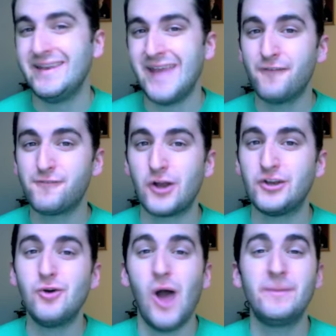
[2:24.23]
And now for our
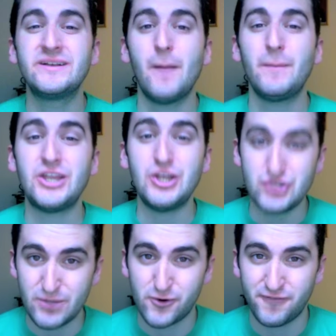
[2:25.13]
new up and coming
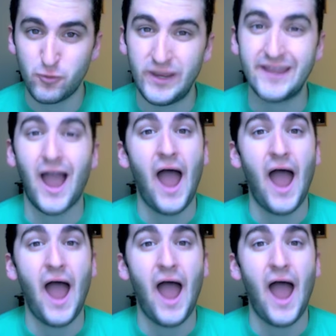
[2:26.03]
YouTuber of the week.